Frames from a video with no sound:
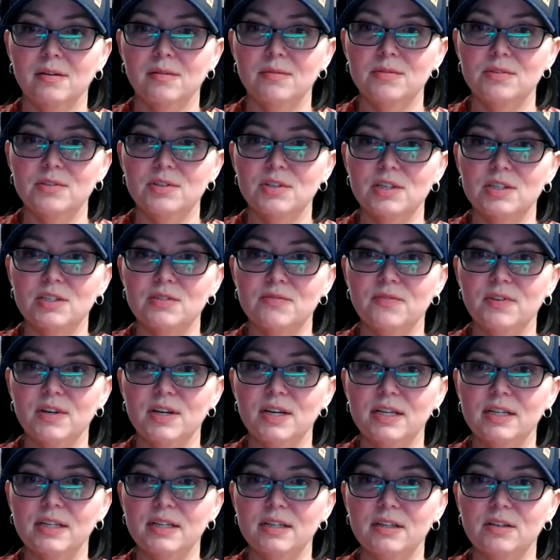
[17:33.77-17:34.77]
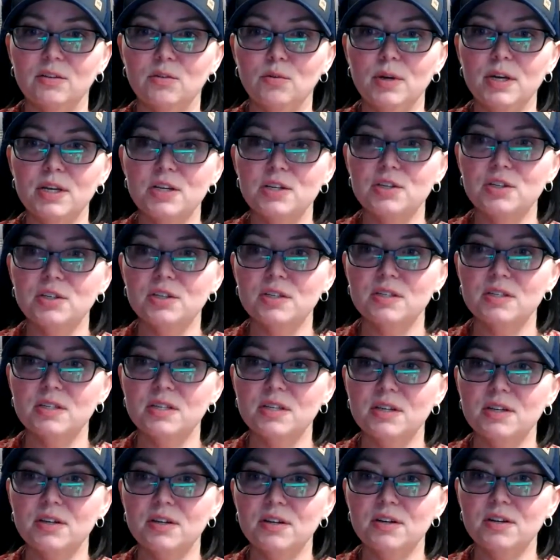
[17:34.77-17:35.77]
Just finding questions
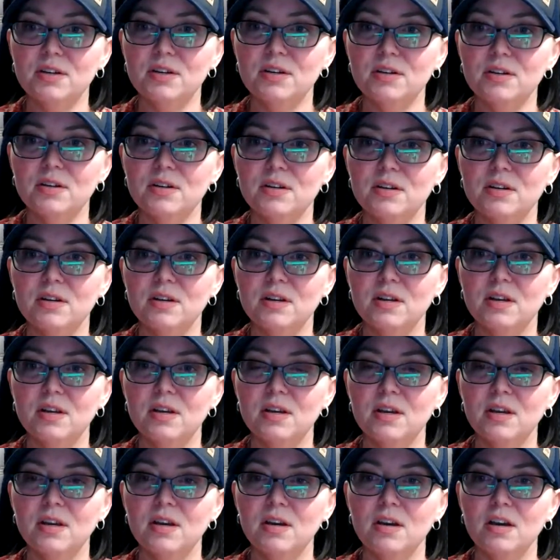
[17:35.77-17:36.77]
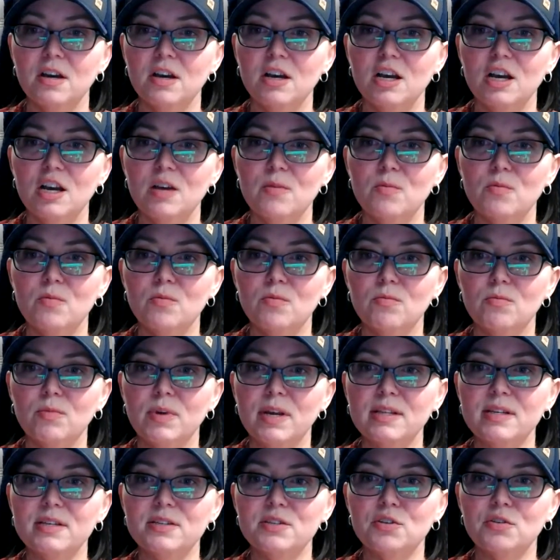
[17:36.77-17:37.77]
here.
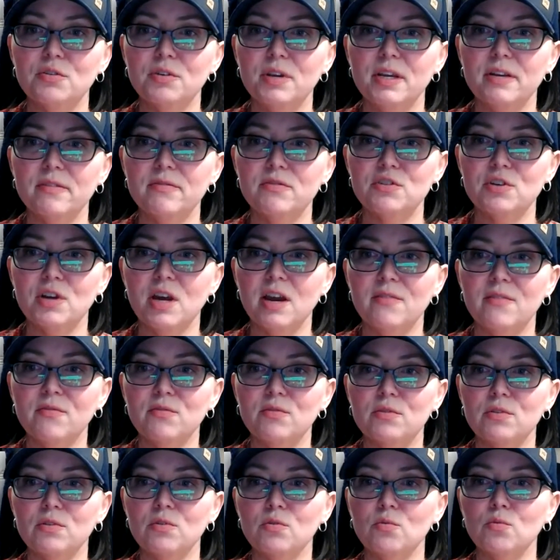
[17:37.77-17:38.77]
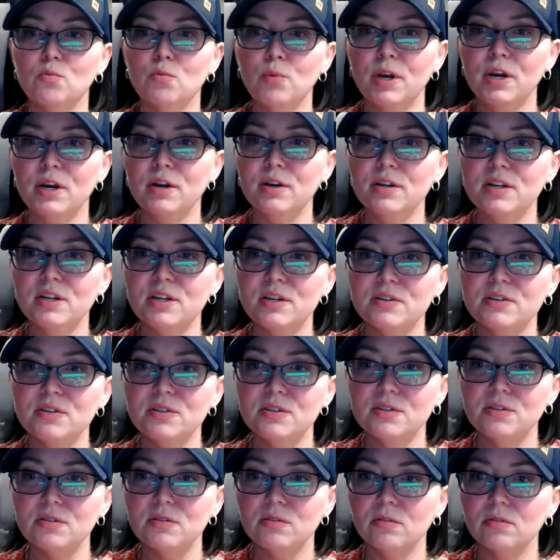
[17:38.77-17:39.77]
Rayleigh's Creative Travel. Where
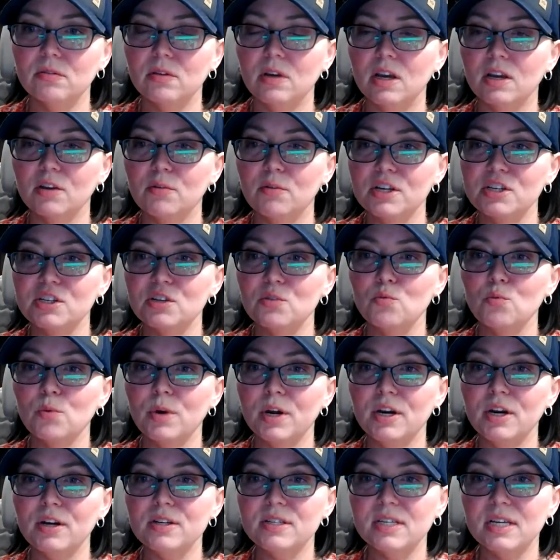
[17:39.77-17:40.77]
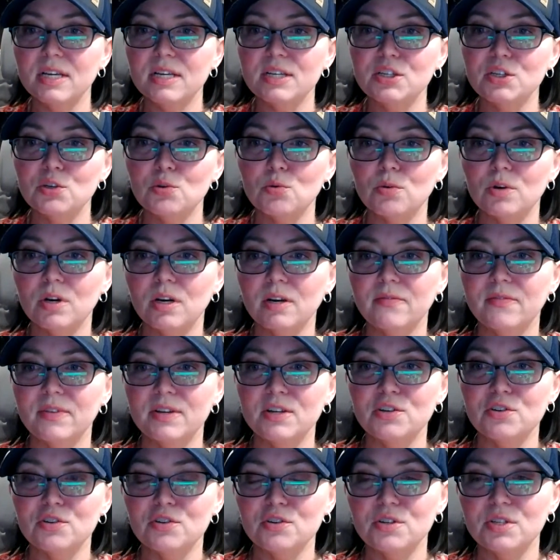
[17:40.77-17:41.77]
does your
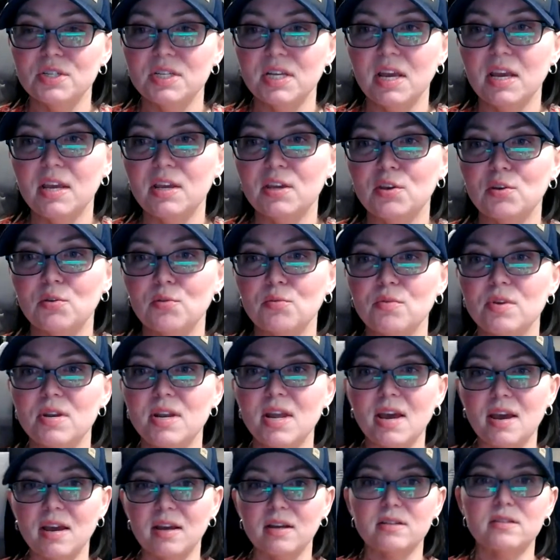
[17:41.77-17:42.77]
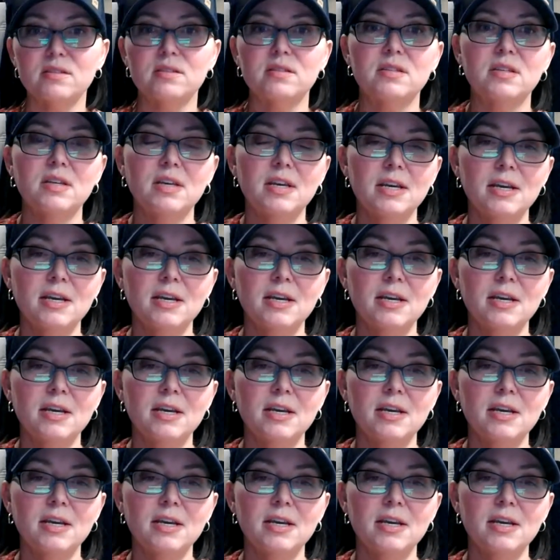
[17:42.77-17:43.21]
adventures take you next?